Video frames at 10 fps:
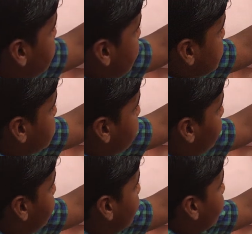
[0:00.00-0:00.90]
these two
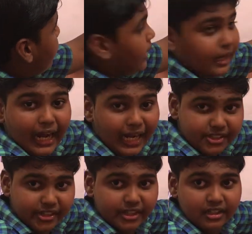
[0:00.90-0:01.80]
will be
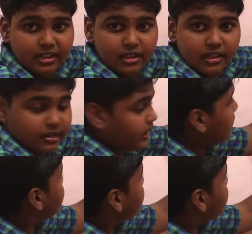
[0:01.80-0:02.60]
100, right?